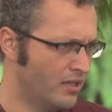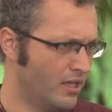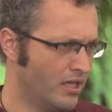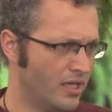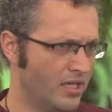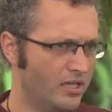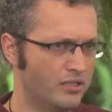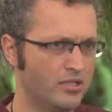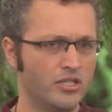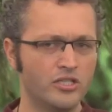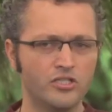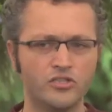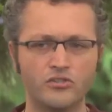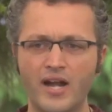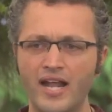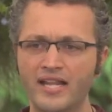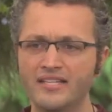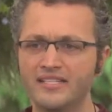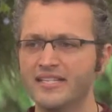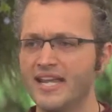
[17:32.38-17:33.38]
uh,
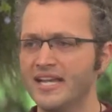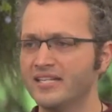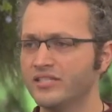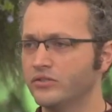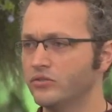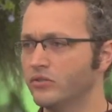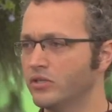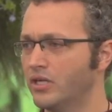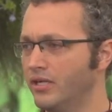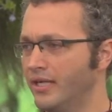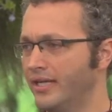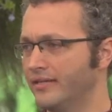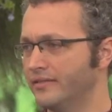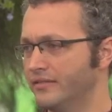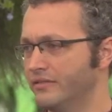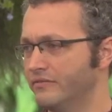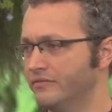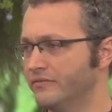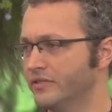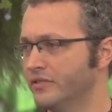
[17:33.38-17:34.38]
transnational
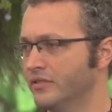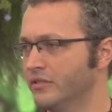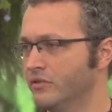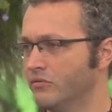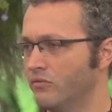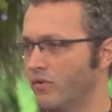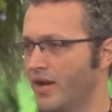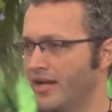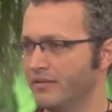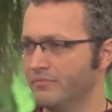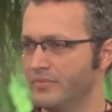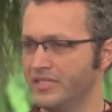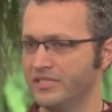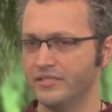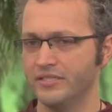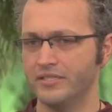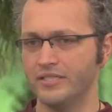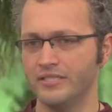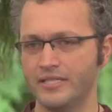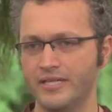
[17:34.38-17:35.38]
collectives running
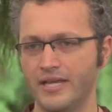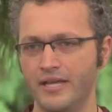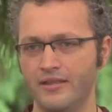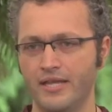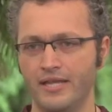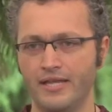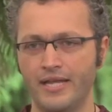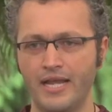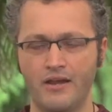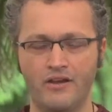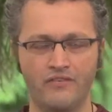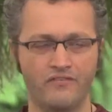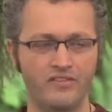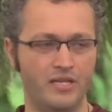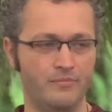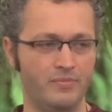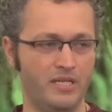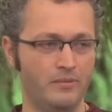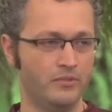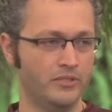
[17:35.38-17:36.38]
businesses together and caring for
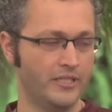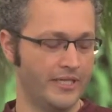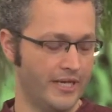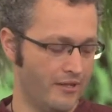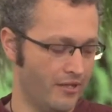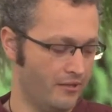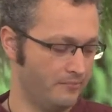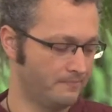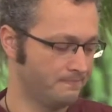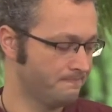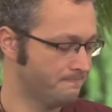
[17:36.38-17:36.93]
their people together.